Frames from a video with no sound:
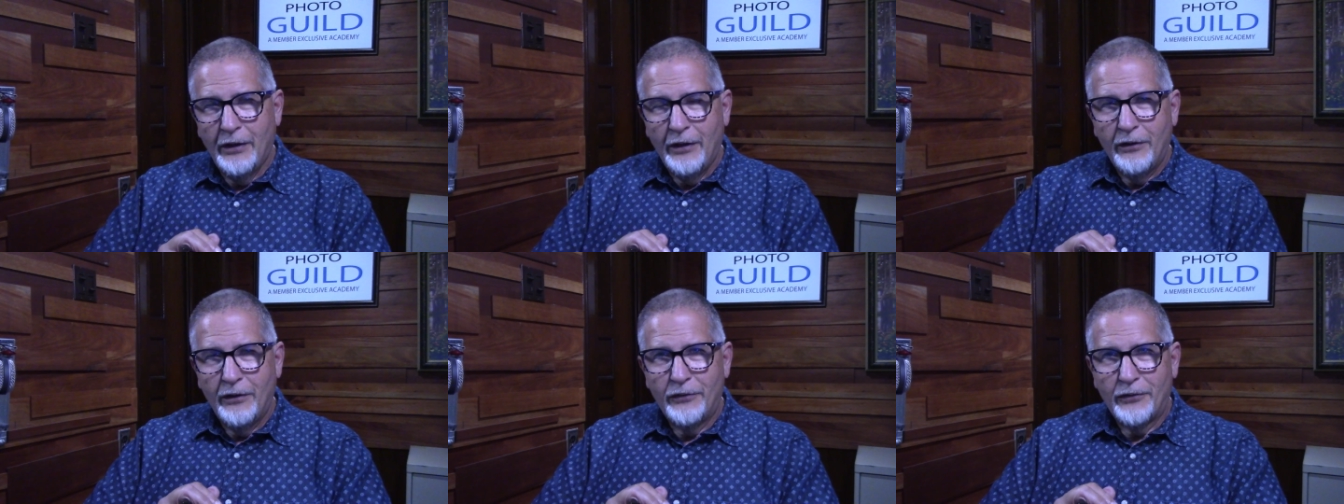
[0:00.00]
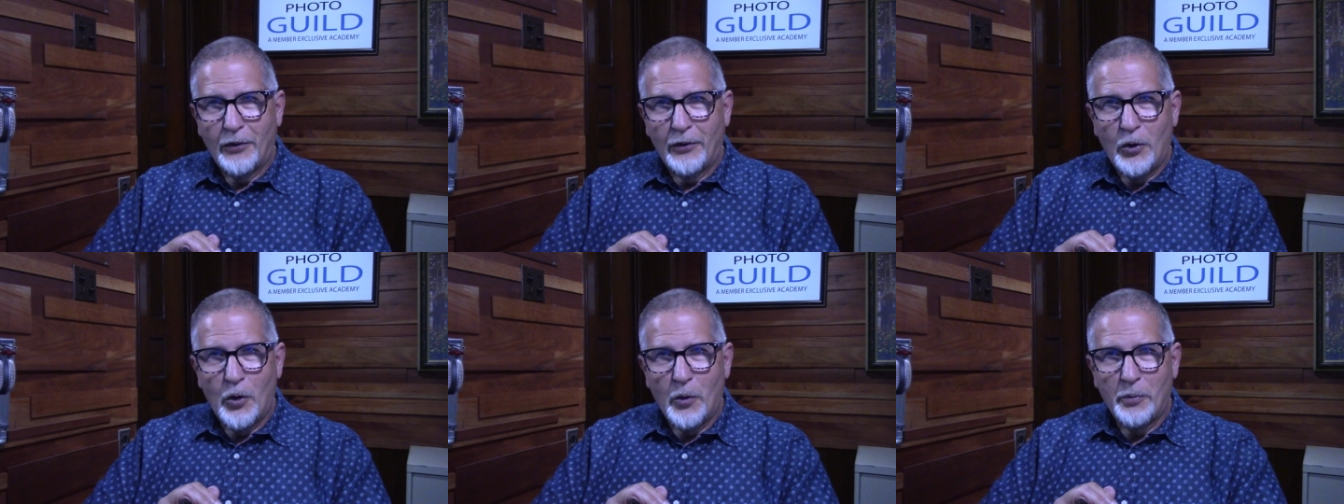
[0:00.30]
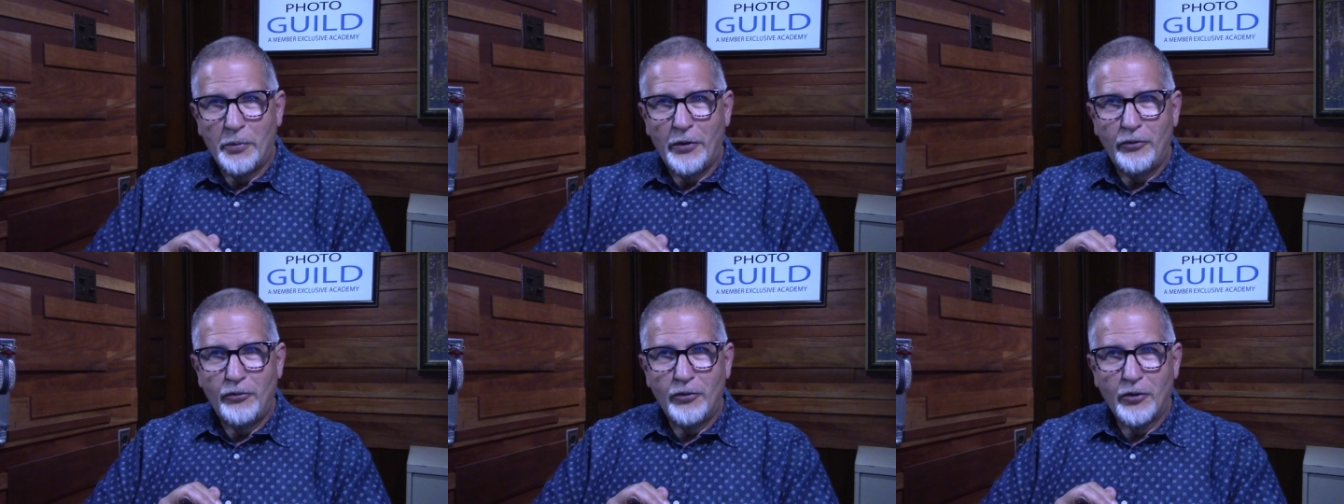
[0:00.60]
So I hope
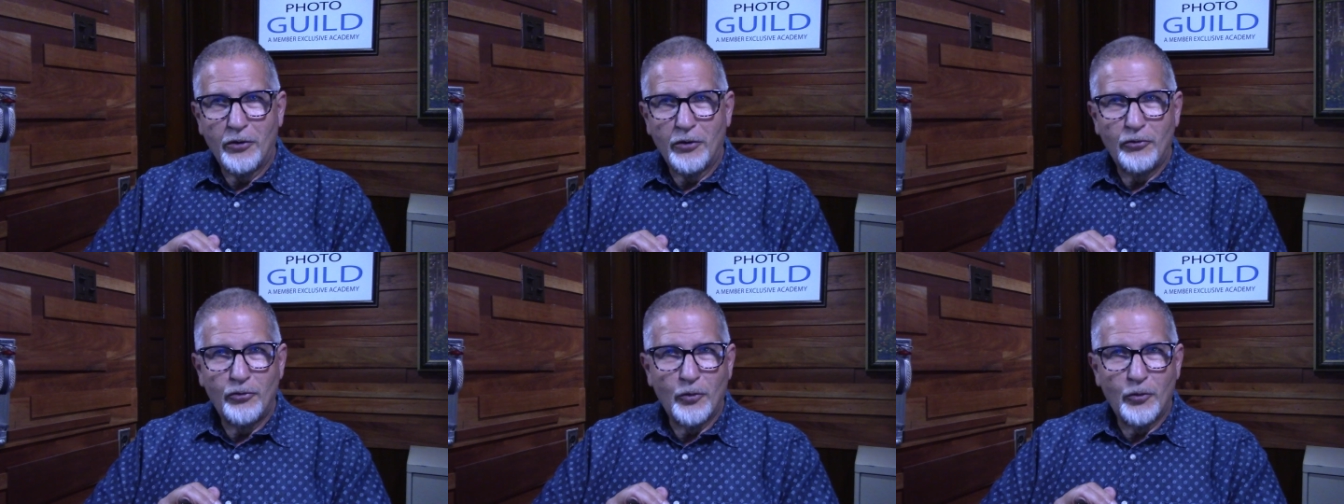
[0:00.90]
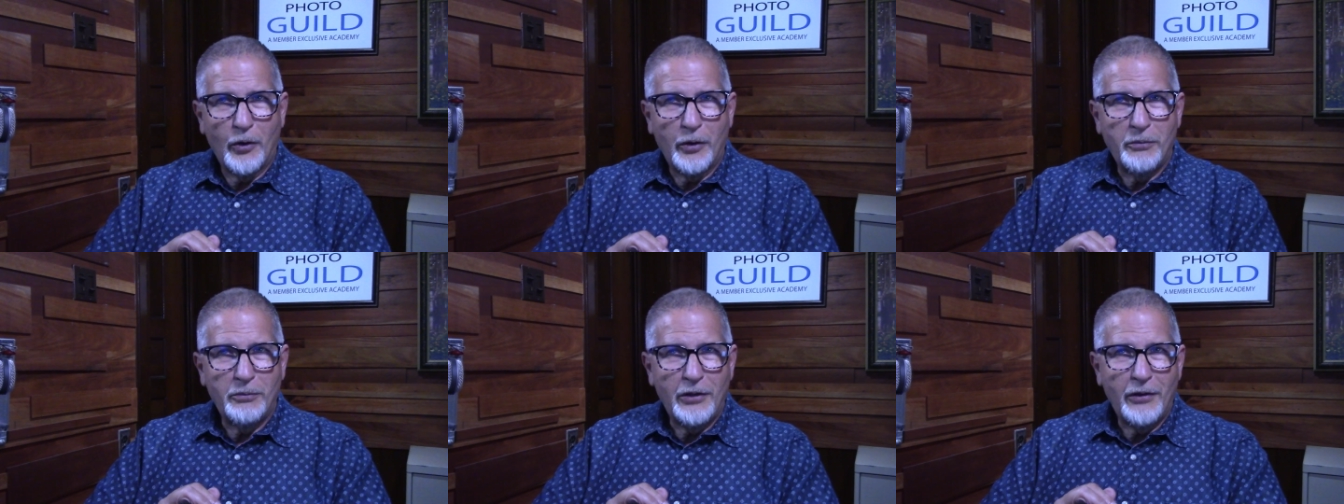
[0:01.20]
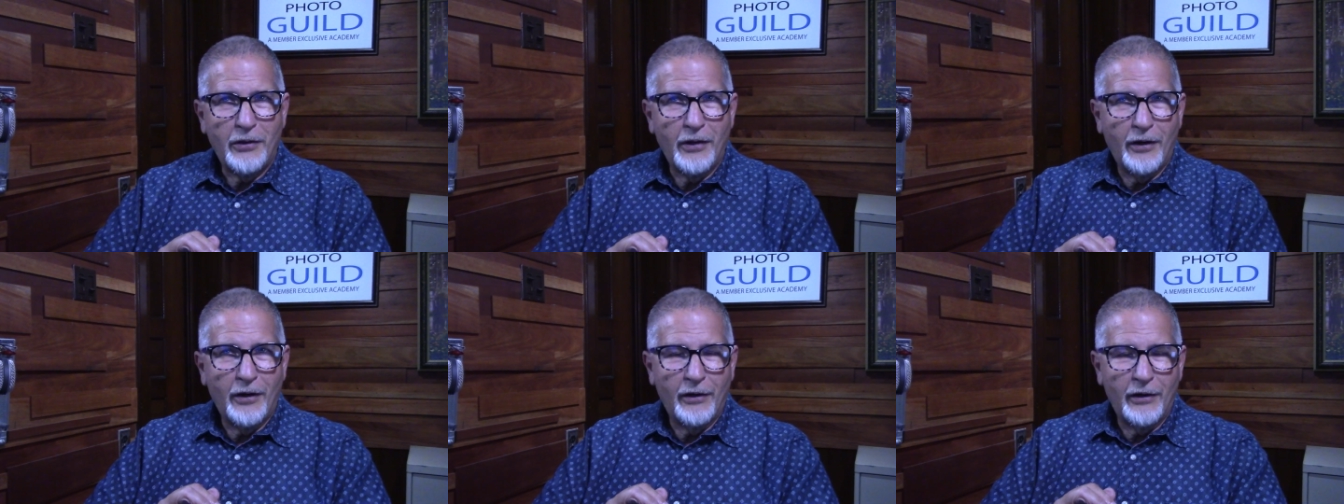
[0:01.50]
that you can join me
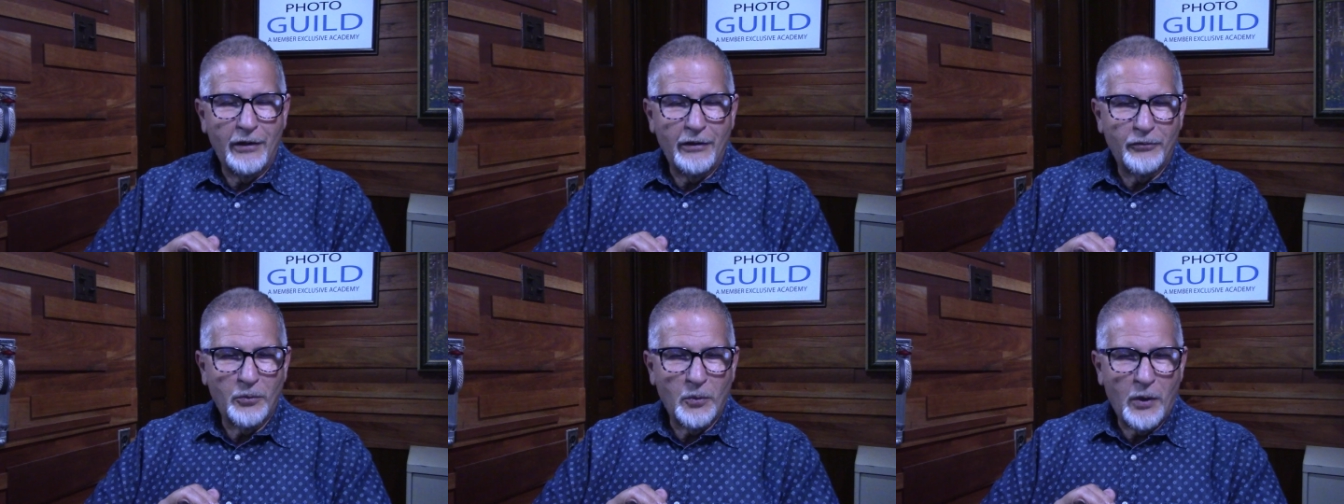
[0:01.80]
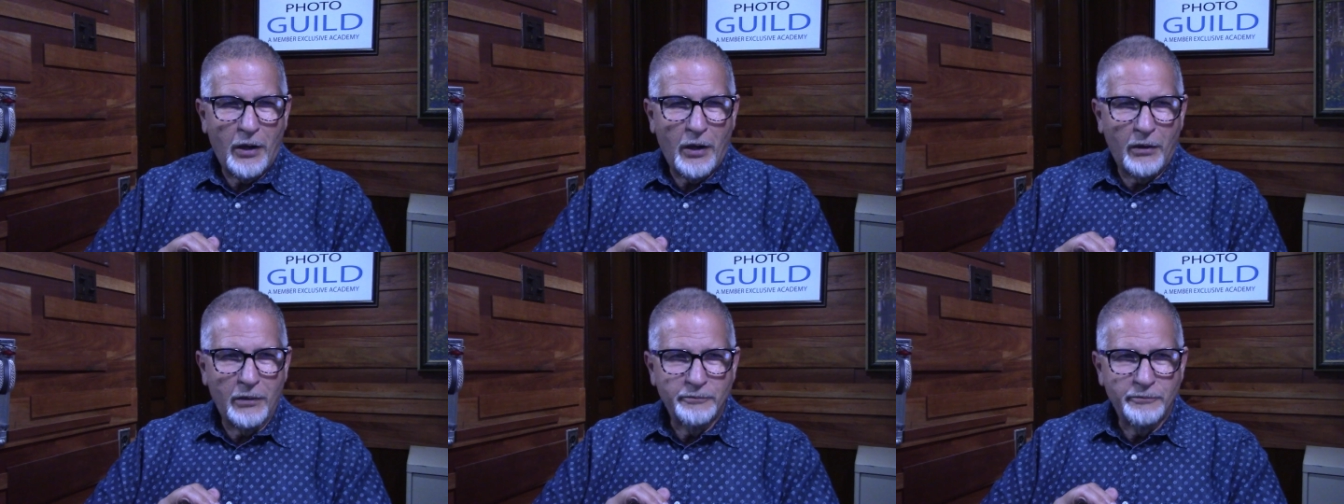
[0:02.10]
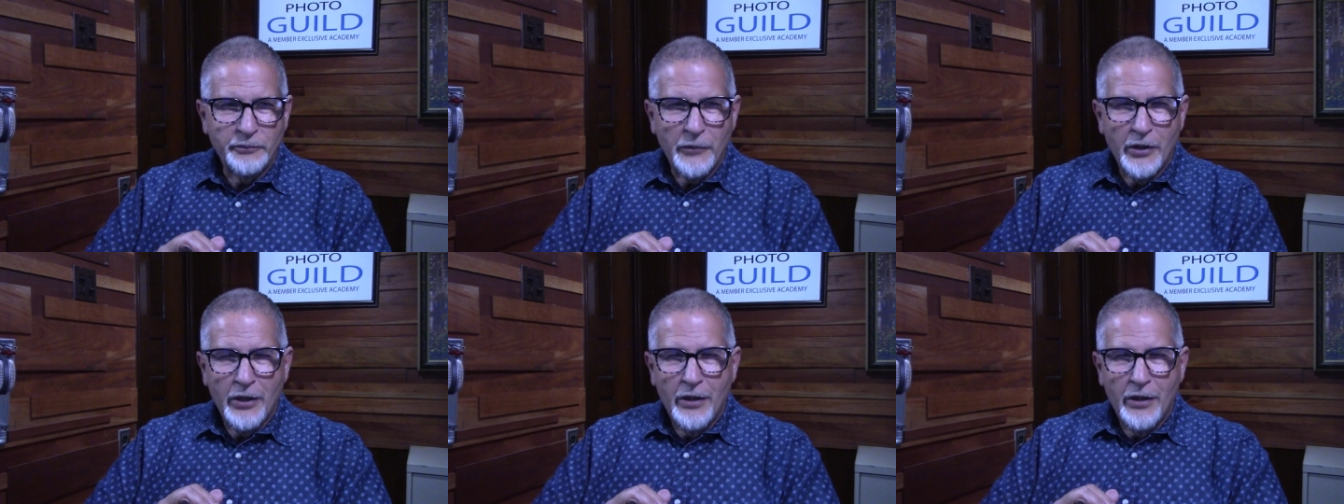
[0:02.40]
there as well.